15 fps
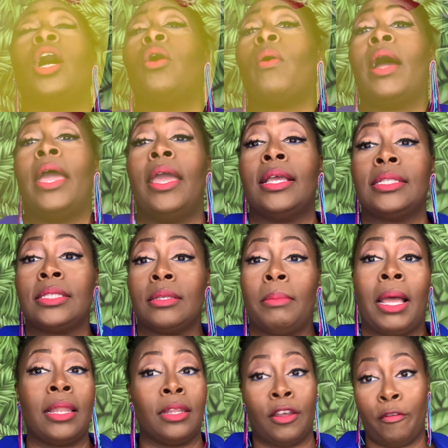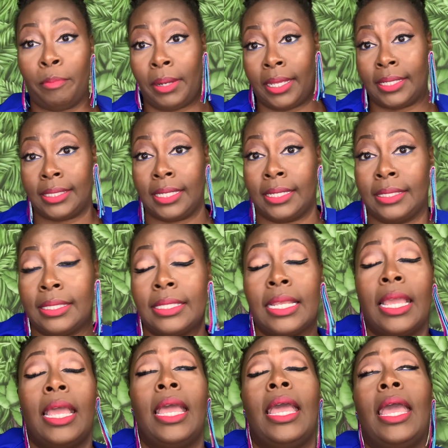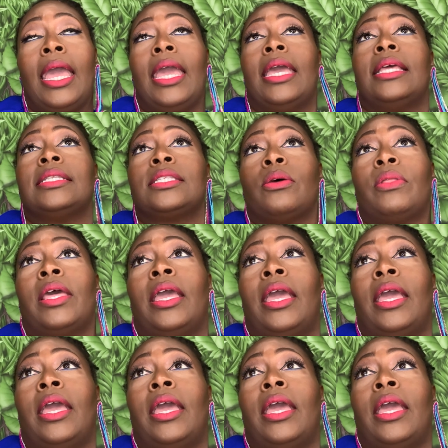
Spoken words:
Oh, I love plantains. And so they